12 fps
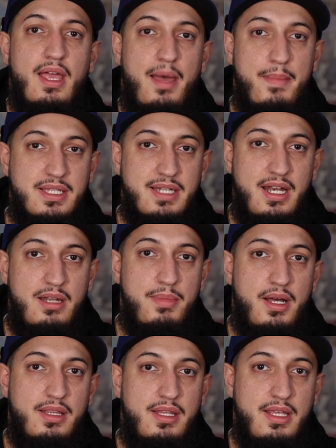I'm excited
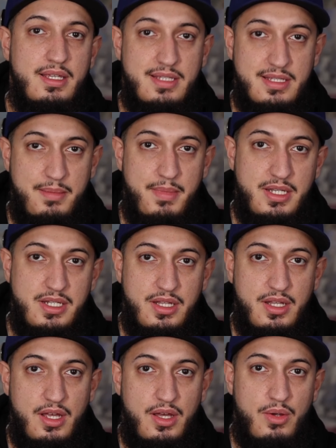about this, as I
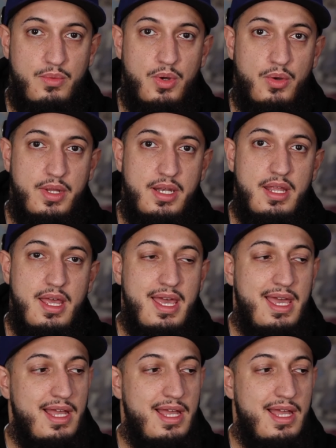mentioned, the Ronin.